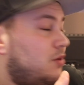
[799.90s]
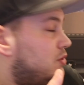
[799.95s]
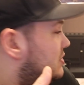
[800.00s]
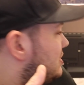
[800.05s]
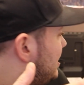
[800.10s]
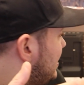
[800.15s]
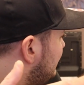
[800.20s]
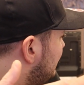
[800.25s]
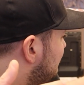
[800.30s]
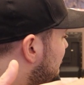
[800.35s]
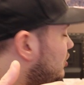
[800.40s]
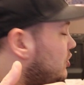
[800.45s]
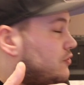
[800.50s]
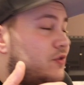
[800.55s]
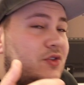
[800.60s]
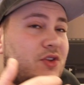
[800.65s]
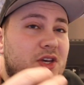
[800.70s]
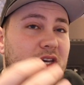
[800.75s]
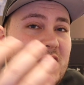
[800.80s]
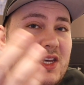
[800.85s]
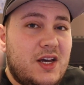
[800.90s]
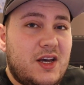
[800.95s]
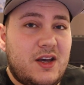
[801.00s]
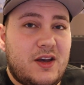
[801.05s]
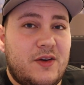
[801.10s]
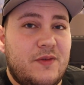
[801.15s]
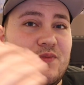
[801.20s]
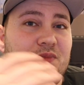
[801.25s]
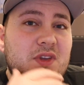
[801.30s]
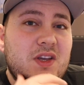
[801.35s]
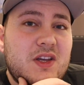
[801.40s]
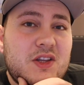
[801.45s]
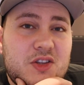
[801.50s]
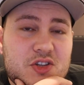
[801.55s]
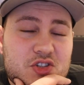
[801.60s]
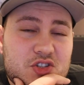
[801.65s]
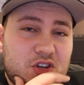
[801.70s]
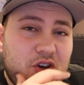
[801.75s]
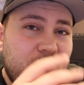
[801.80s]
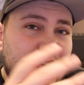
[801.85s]
take them over the
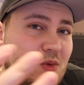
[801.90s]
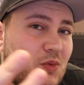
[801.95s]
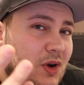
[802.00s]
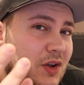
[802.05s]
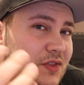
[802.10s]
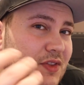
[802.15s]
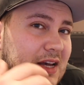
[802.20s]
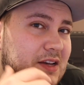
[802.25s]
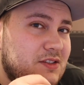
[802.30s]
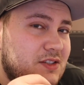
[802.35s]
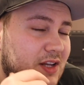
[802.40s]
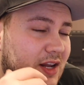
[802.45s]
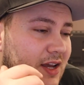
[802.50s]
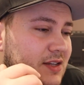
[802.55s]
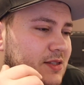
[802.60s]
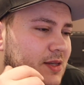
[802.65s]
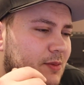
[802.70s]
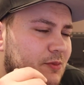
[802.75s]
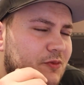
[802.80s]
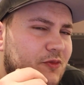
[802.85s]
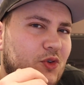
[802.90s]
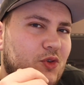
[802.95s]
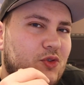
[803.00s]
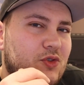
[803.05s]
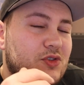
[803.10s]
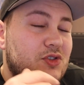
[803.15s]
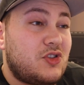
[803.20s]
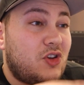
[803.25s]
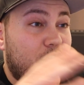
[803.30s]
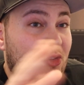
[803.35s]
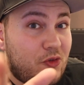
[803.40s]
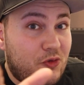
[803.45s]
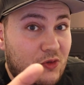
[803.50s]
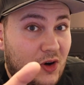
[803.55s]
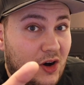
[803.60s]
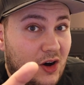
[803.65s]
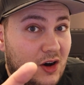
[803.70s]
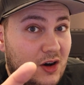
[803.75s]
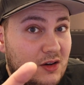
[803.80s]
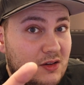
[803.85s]
Sony 1000 XM4. So
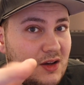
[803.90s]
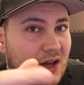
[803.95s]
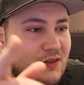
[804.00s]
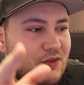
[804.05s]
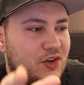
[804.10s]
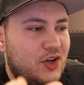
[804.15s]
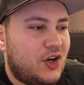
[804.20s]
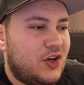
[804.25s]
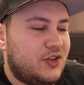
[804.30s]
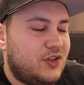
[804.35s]
far, haven't